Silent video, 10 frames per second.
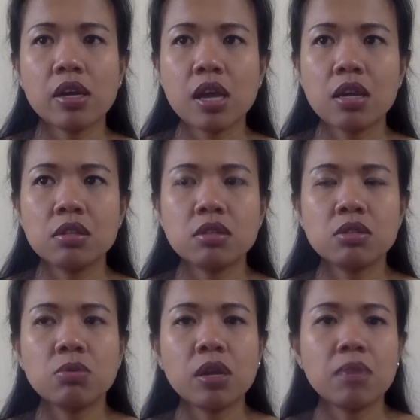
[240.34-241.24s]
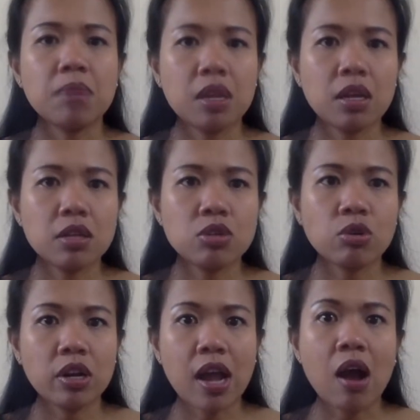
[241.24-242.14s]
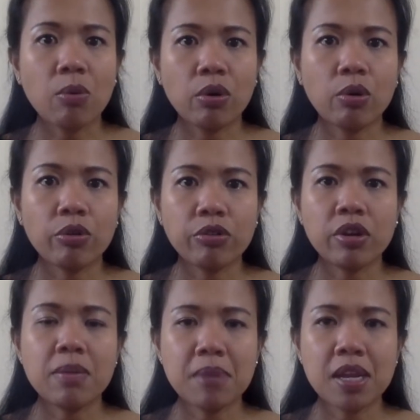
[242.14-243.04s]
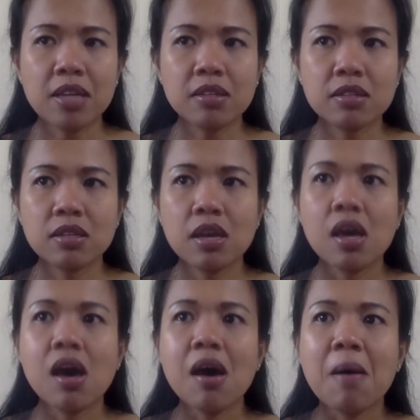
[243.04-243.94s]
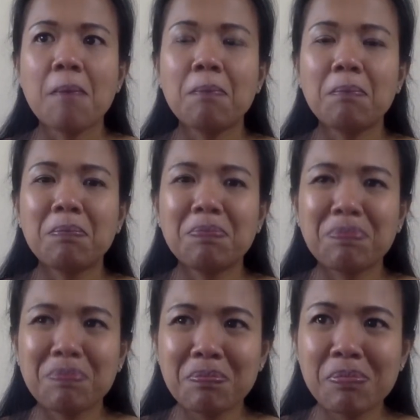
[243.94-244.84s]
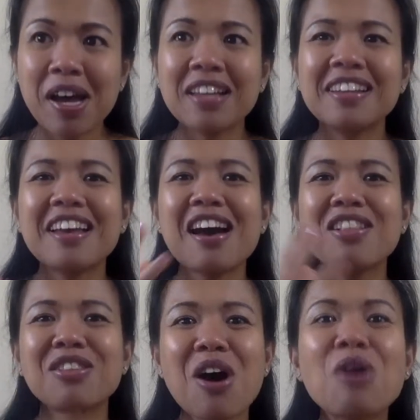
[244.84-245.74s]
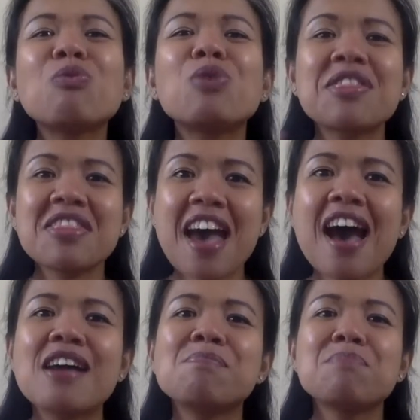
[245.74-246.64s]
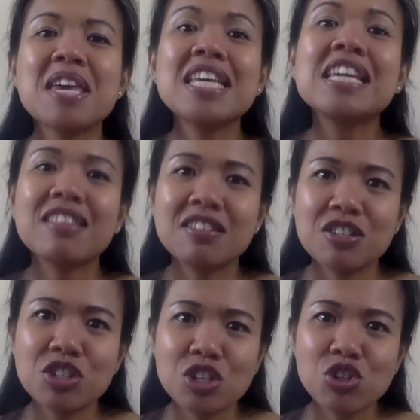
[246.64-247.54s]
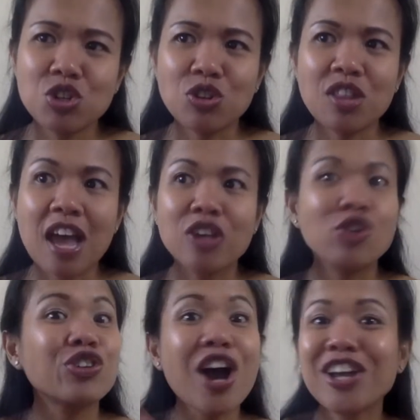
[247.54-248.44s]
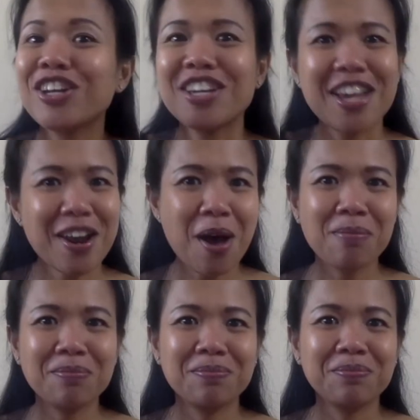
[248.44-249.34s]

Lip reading: again, it's 20 minutes or an hour or 30 minutes. But along with that, making the decision that you're not going to get up